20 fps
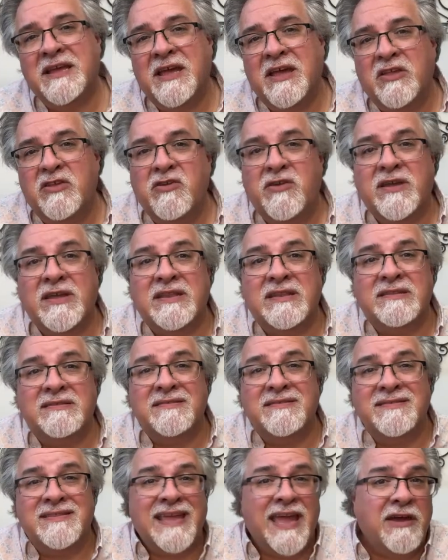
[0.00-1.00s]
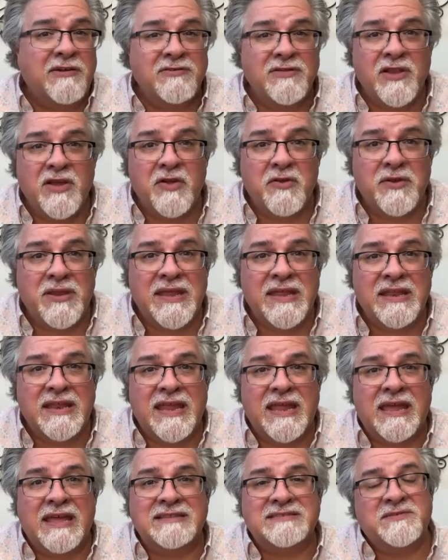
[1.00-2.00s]
you can download it
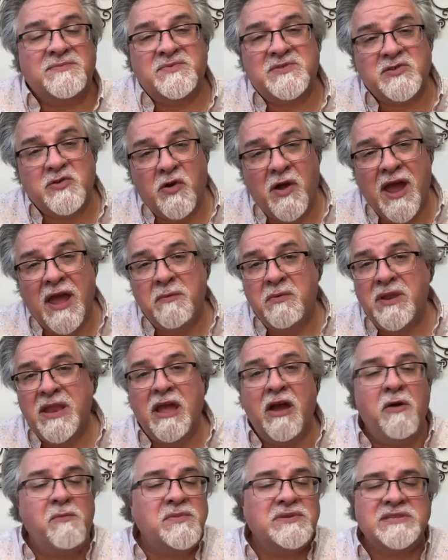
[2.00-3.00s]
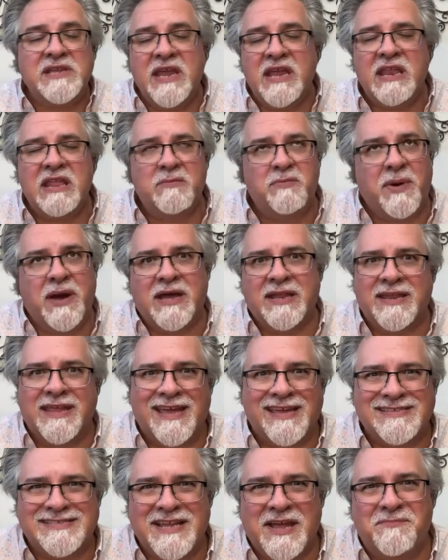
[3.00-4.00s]
and subscribe on almost any
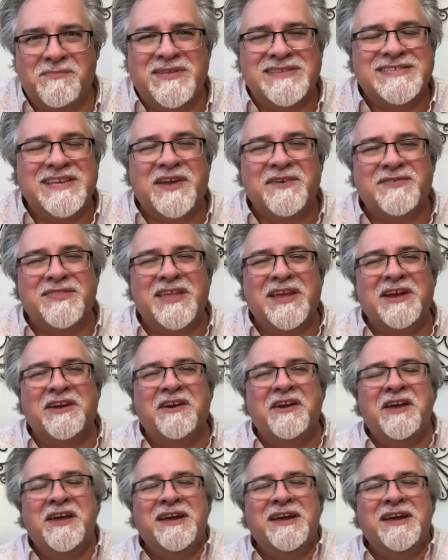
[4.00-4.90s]
podcast app that's out there.